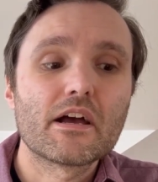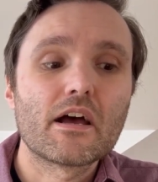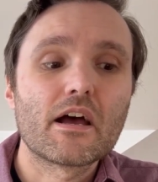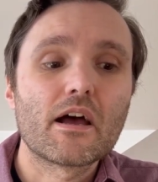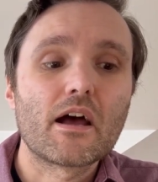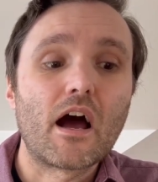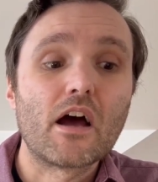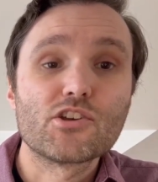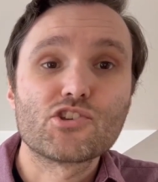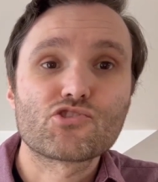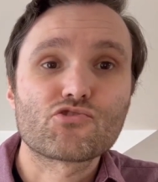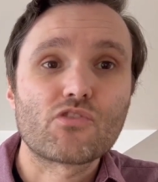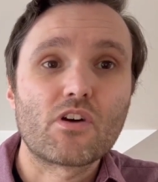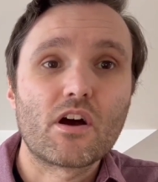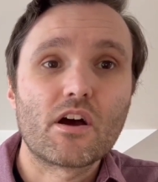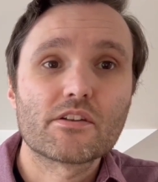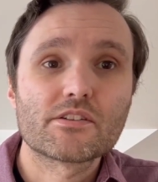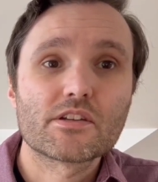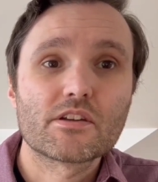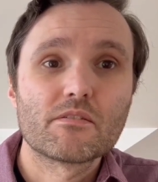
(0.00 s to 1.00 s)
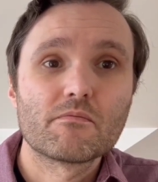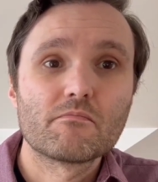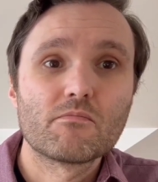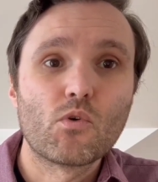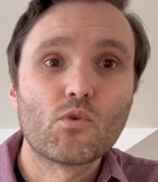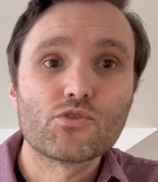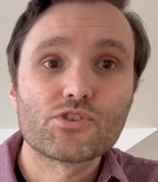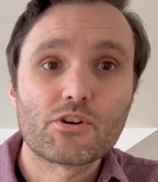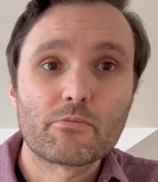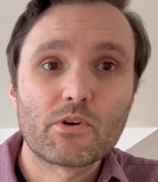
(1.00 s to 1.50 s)
Strahd
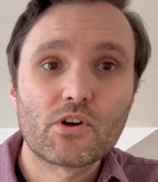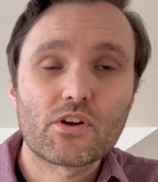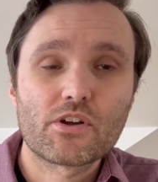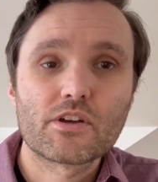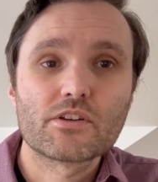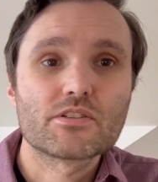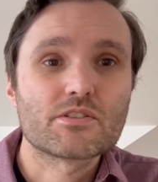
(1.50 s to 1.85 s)
audiobook.